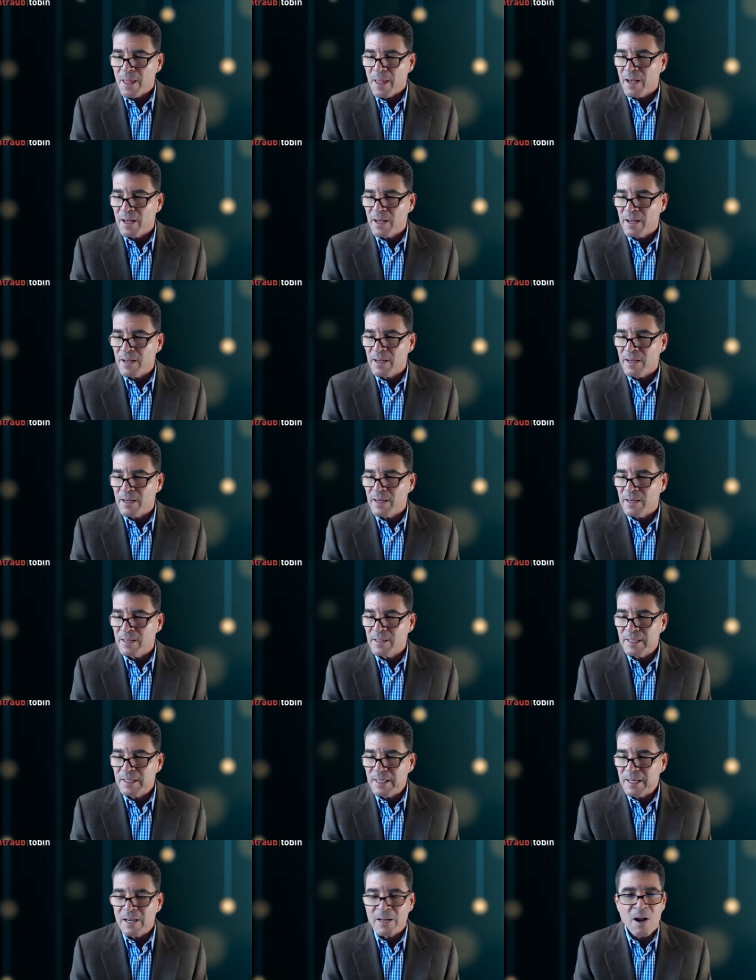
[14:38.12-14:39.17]
uh, uh,
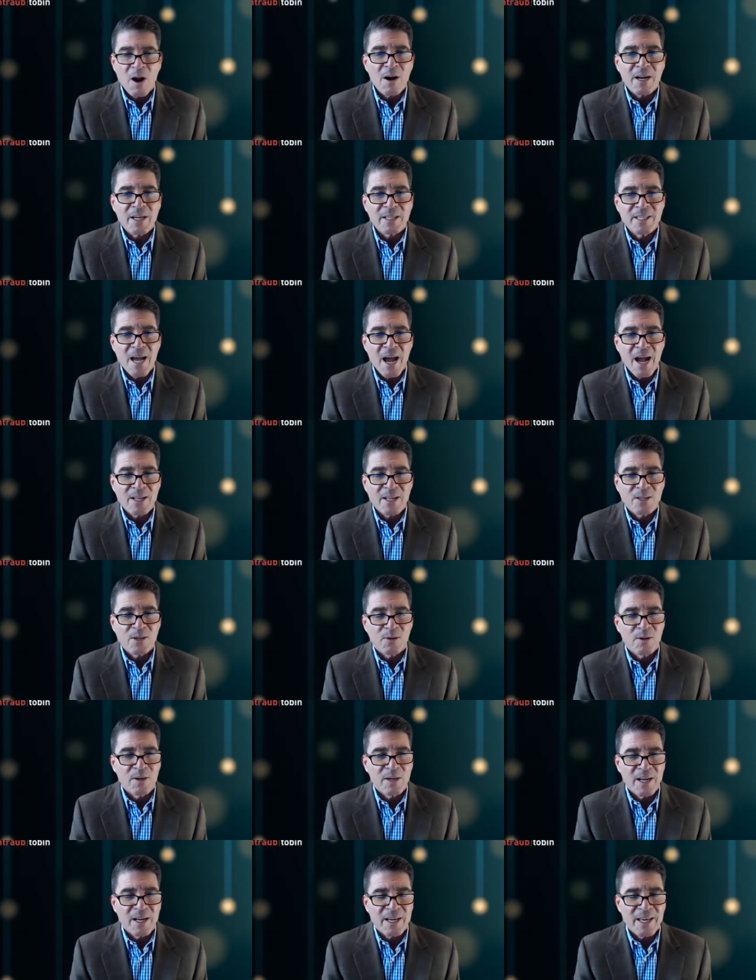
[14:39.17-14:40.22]
an architect
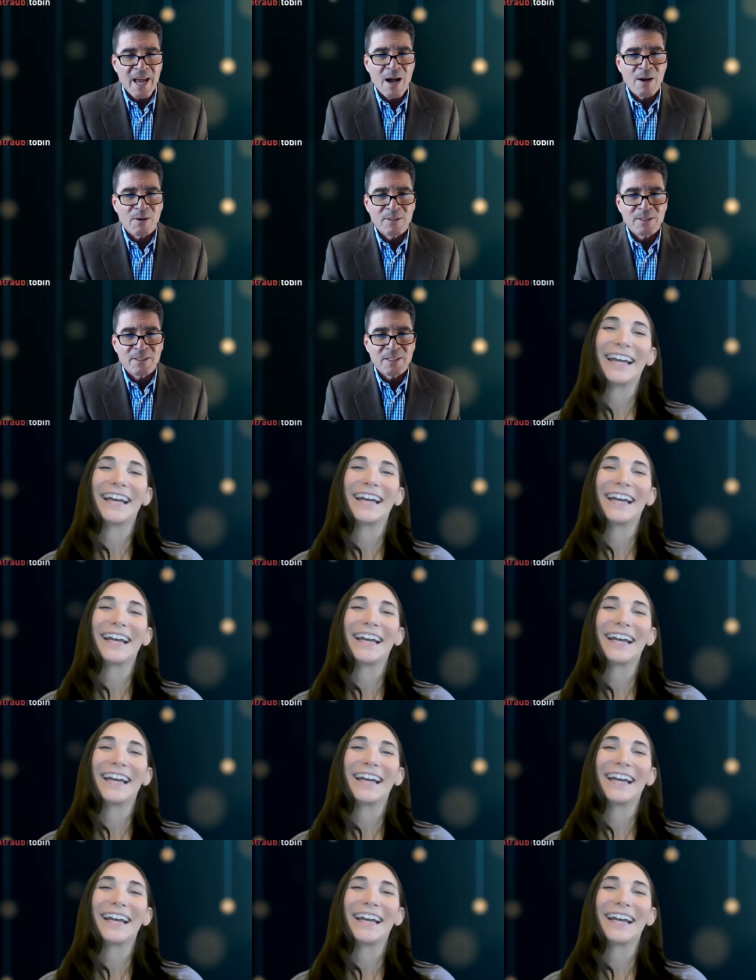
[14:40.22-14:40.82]
or an accountant?